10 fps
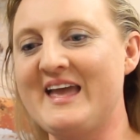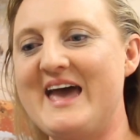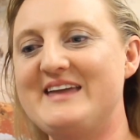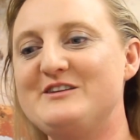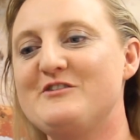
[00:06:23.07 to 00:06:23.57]

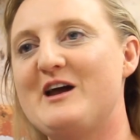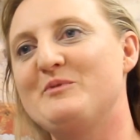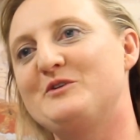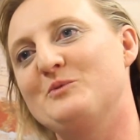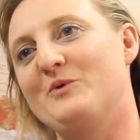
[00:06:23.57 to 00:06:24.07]
and you're
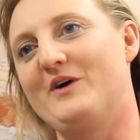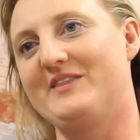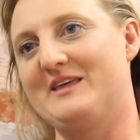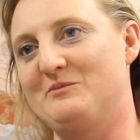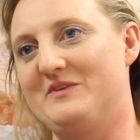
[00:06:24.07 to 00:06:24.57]
able to
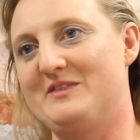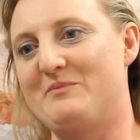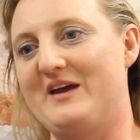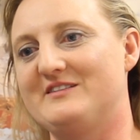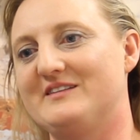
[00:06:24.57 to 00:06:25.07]
work then with the
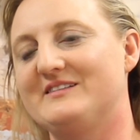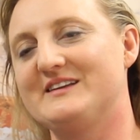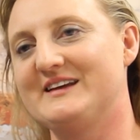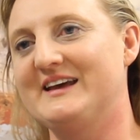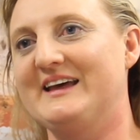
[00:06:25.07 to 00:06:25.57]
patient